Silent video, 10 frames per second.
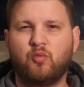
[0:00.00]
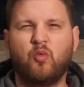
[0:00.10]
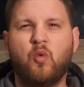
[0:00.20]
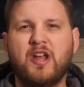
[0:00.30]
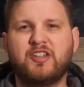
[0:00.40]

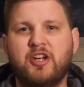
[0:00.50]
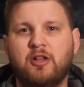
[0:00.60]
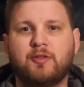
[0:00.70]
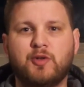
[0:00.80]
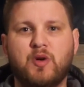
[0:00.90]
what
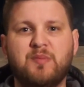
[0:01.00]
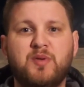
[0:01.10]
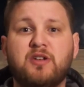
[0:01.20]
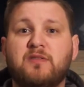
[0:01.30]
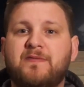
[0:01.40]
color do I
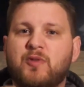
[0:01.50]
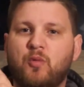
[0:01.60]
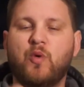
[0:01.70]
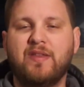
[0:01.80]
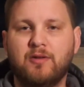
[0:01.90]
pick for
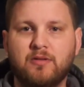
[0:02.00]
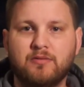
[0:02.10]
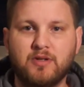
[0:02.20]
the weather?